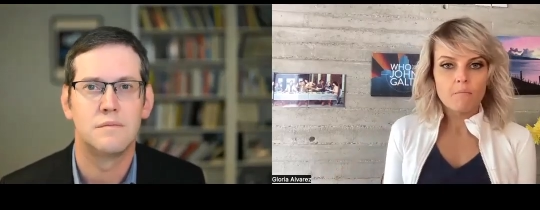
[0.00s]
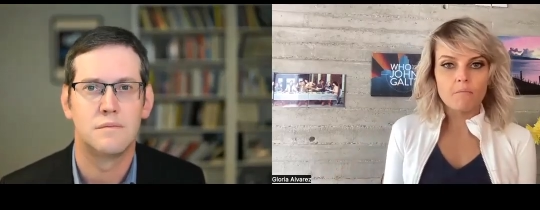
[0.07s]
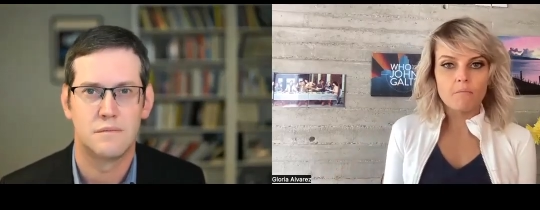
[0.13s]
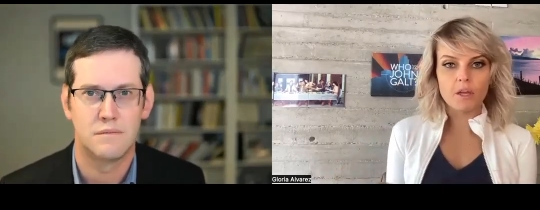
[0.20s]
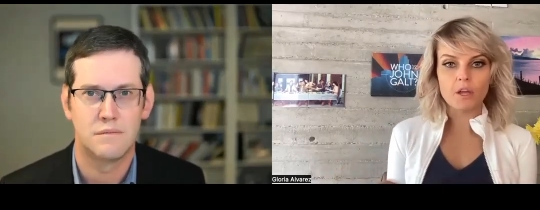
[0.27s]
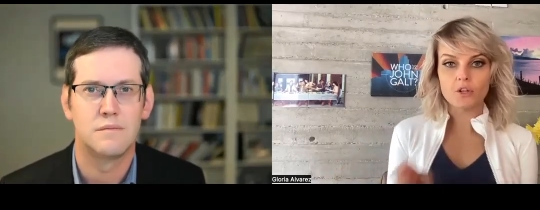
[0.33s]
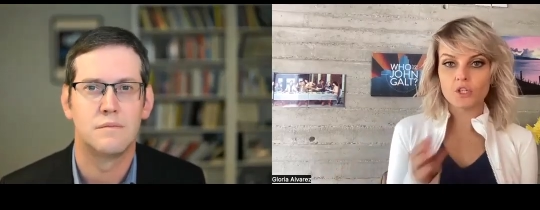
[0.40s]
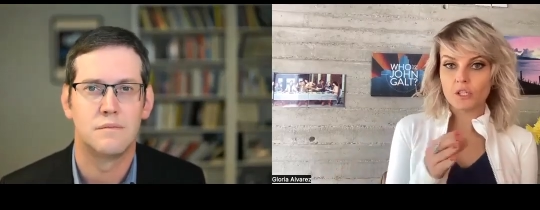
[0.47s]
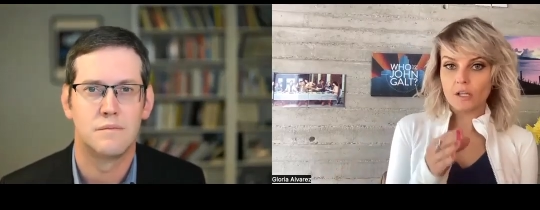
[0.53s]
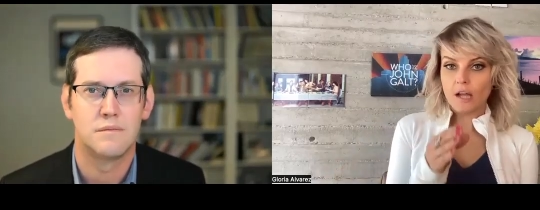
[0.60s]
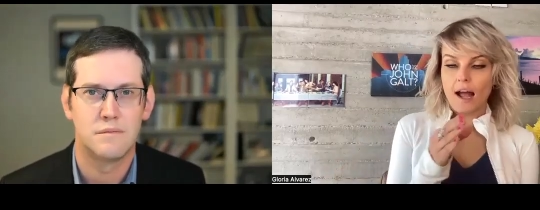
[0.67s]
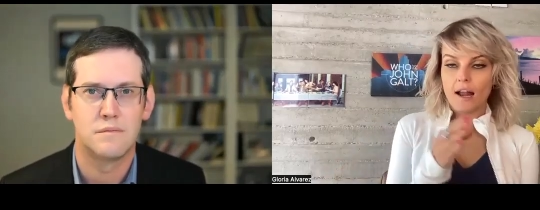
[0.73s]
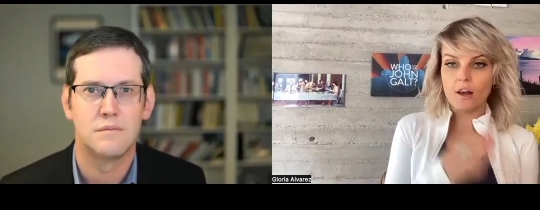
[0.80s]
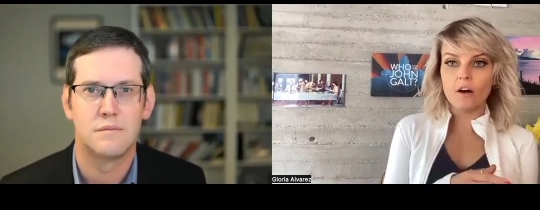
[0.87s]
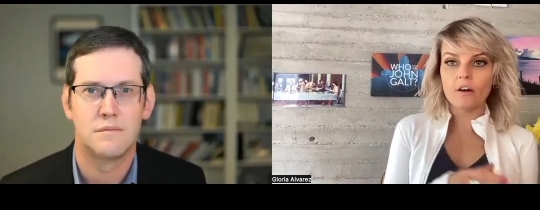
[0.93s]
Speaker 1: Because a
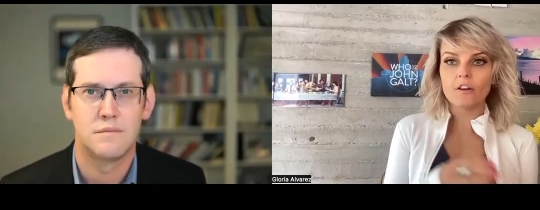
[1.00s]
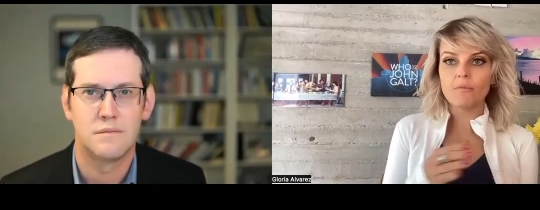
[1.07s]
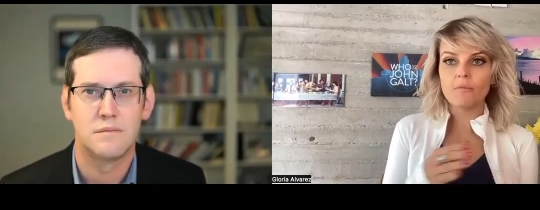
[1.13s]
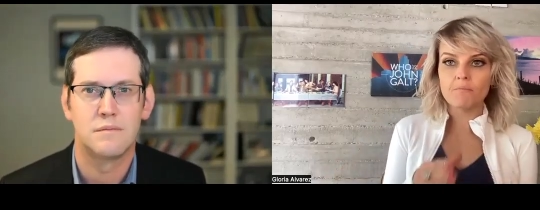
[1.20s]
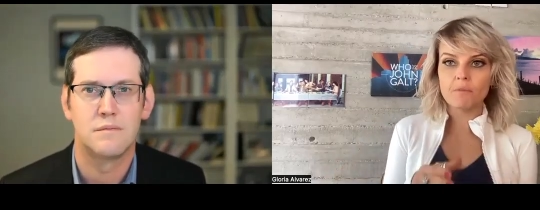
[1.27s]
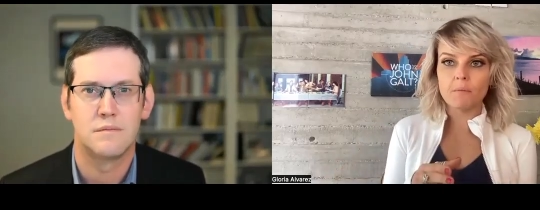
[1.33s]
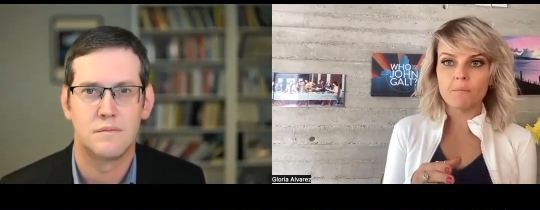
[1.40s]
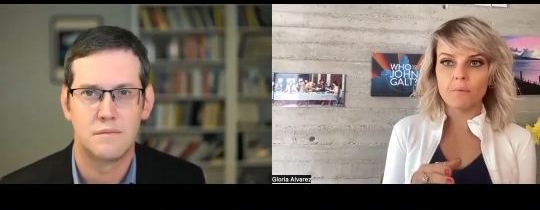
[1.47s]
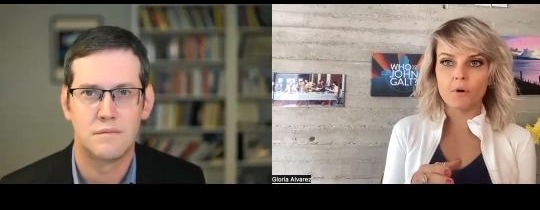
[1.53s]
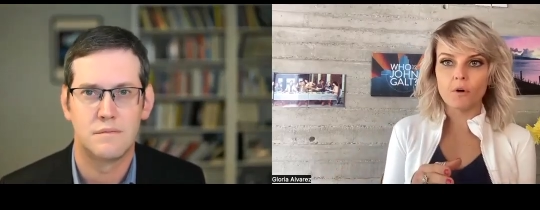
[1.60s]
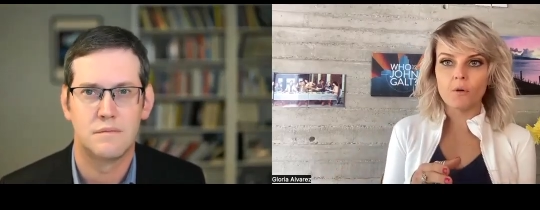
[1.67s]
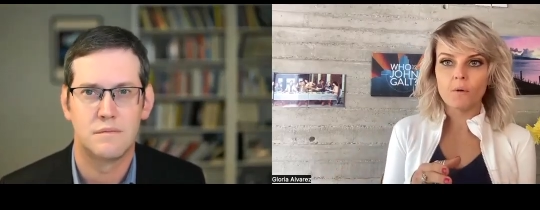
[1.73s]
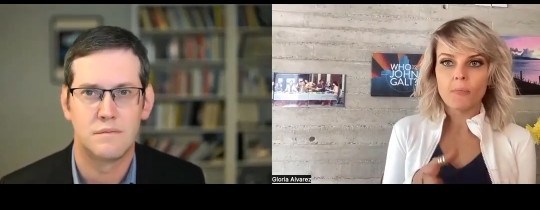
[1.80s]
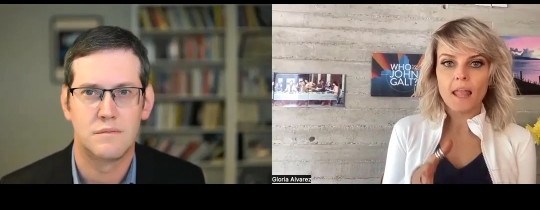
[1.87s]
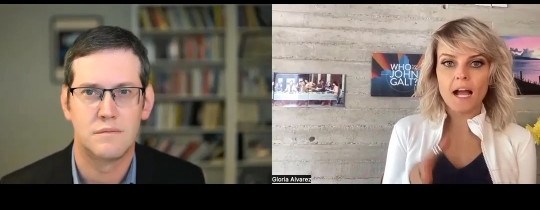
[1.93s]
lot of
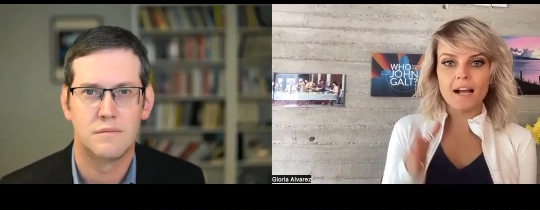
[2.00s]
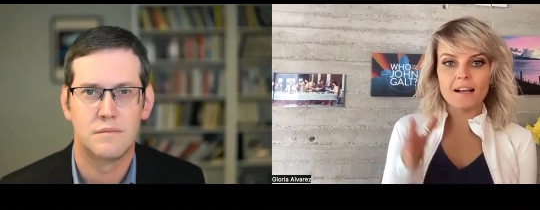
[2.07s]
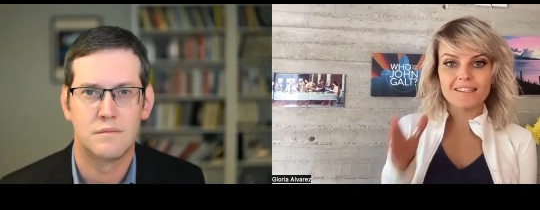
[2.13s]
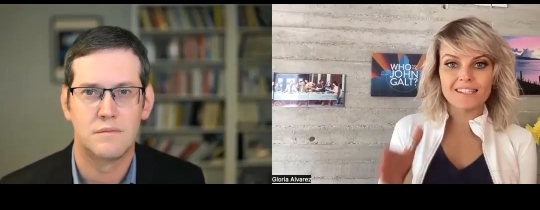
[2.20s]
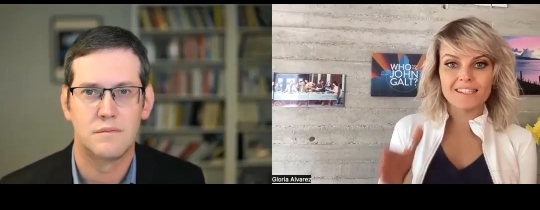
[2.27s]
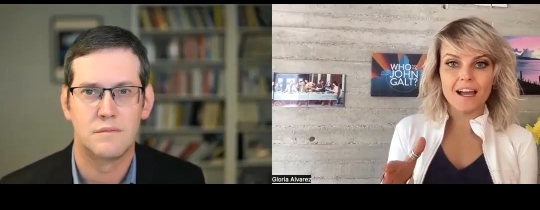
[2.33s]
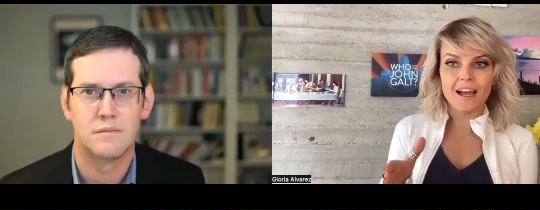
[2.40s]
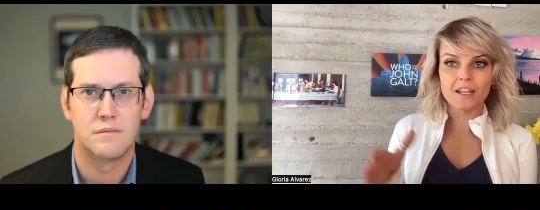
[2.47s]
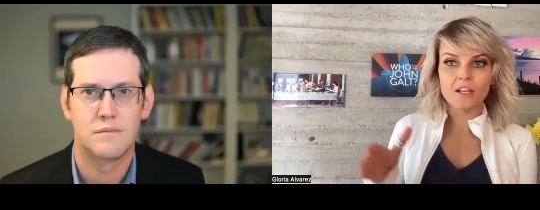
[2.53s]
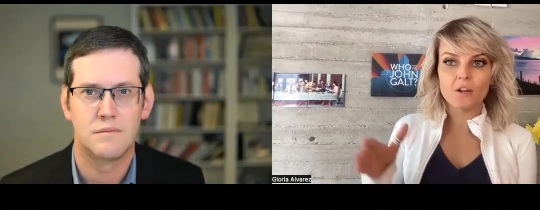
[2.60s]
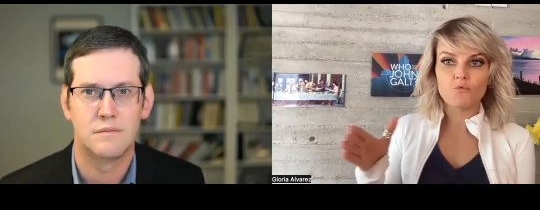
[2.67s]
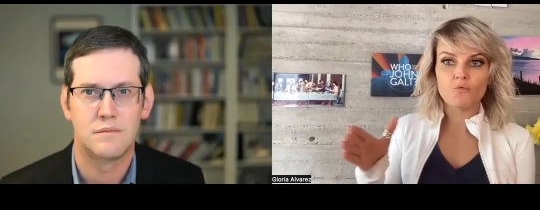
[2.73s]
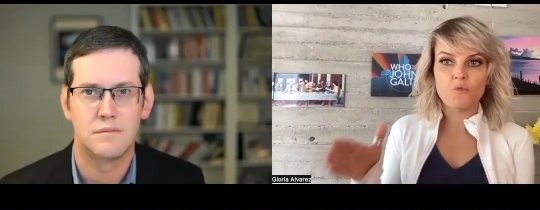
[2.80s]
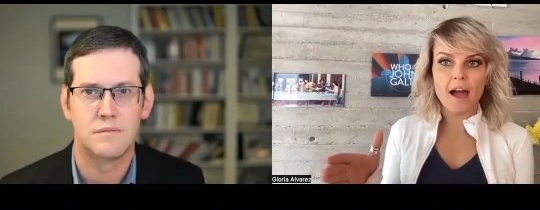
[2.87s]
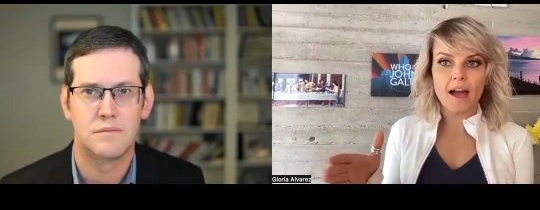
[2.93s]
people assign
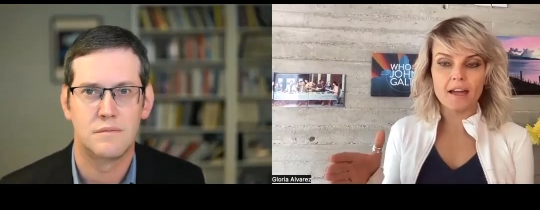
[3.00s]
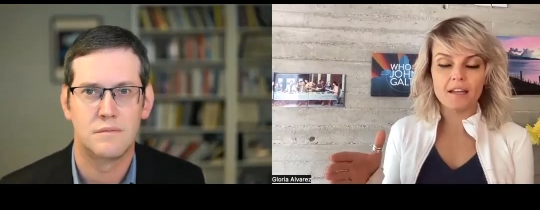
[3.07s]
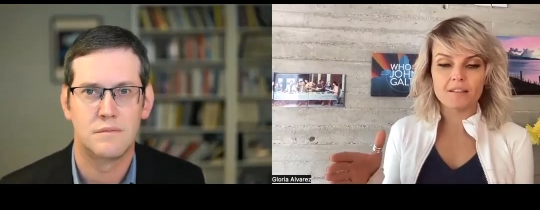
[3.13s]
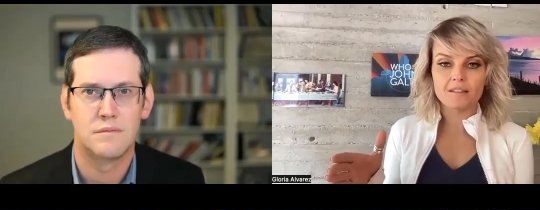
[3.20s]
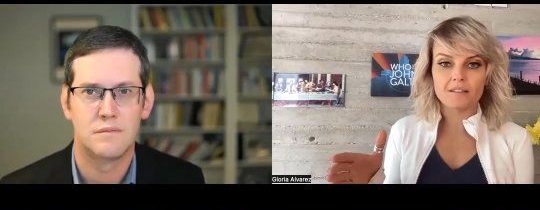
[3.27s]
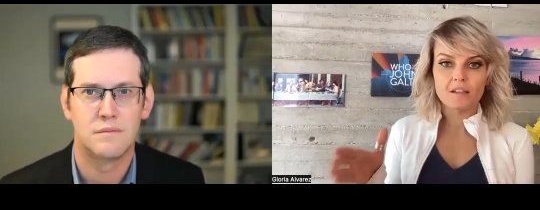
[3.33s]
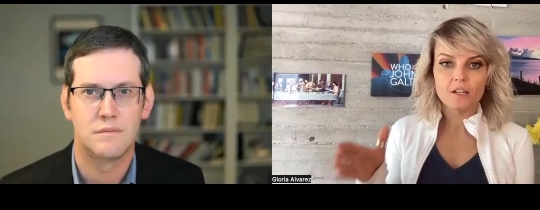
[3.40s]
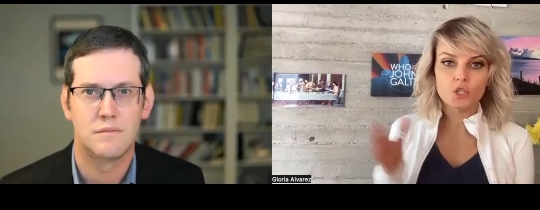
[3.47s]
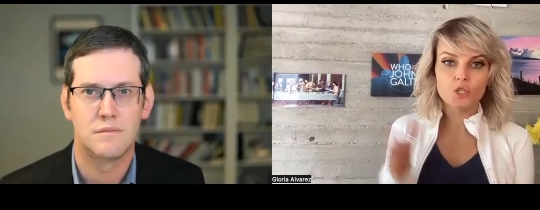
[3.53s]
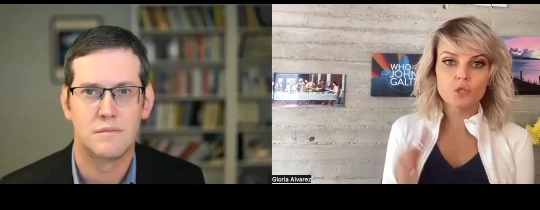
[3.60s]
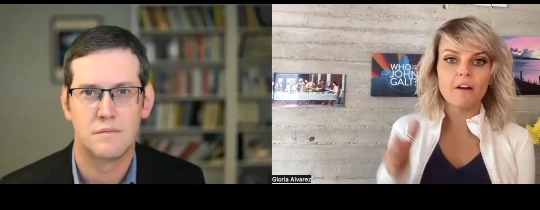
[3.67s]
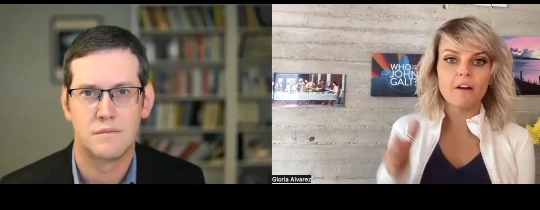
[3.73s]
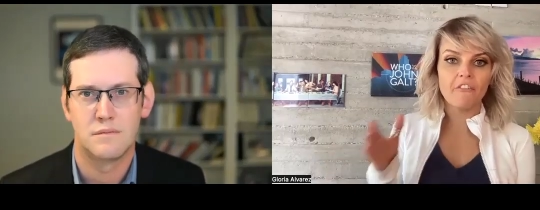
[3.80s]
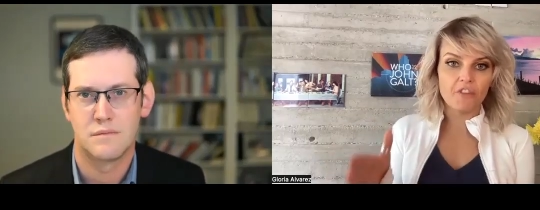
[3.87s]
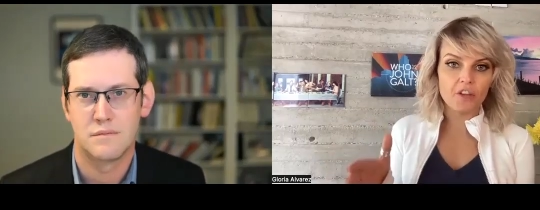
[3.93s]
rights to
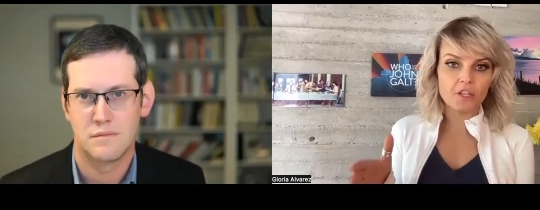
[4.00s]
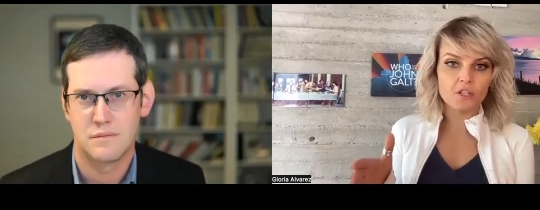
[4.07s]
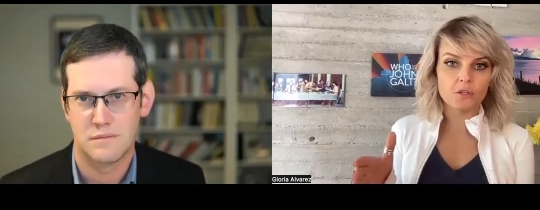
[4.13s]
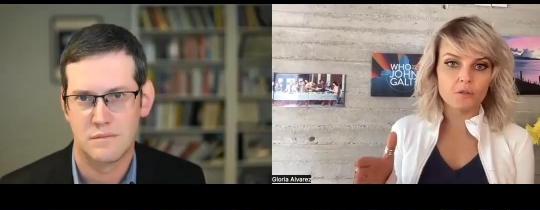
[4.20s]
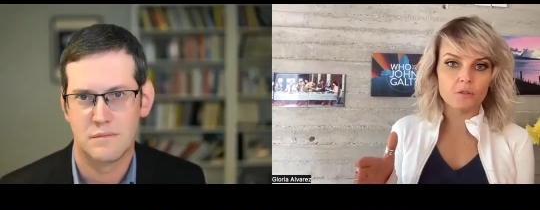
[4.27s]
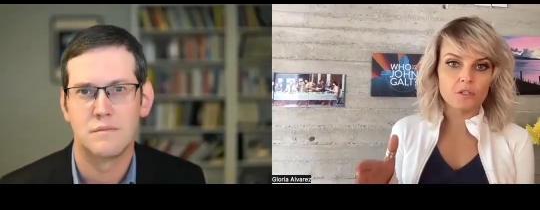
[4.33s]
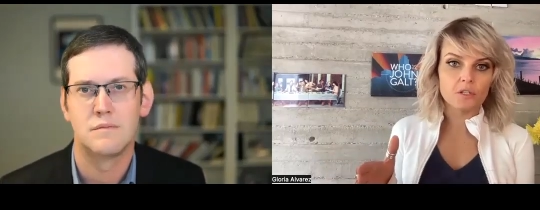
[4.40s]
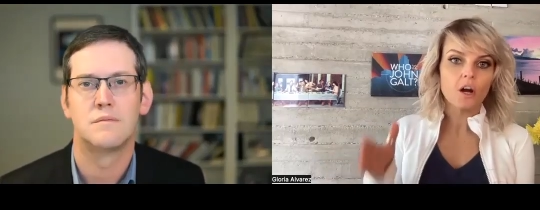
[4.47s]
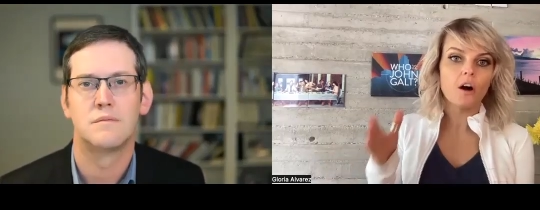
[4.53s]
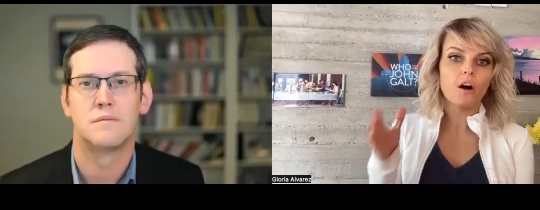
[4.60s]
a fetus